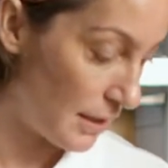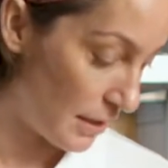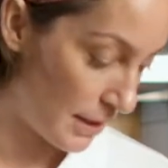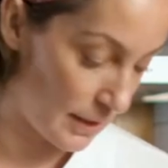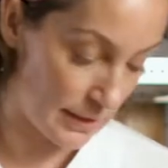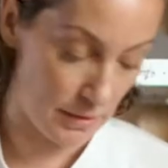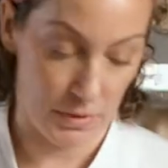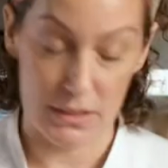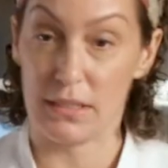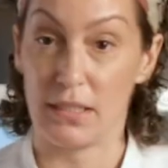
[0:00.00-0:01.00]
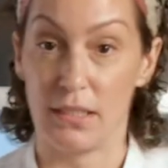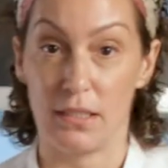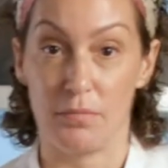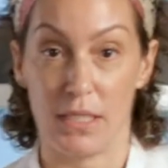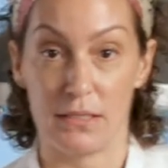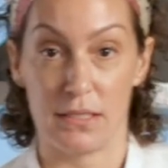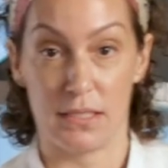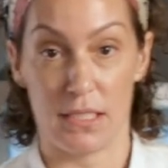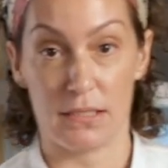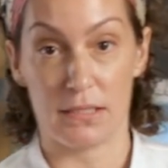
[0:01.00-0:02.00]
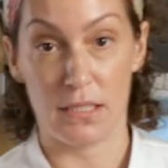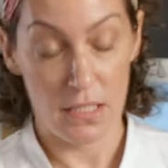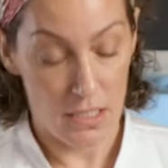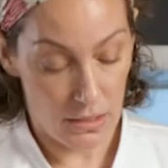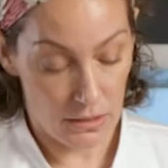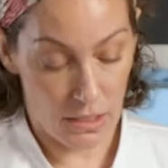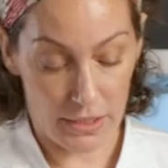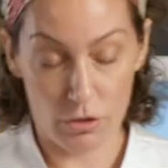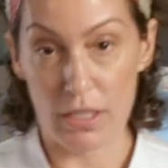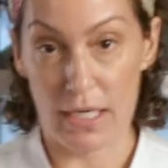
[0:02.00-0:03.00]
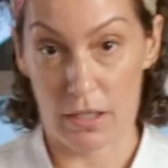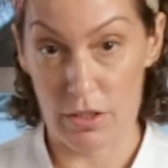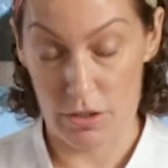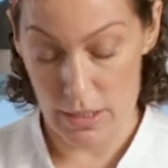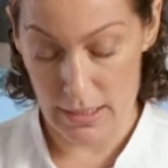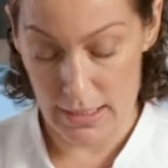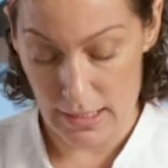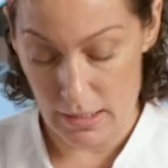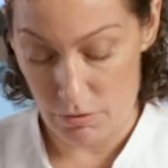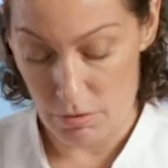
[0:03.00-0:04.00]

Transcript: and I like it because I think it makes it taste lighter and airier anyhow.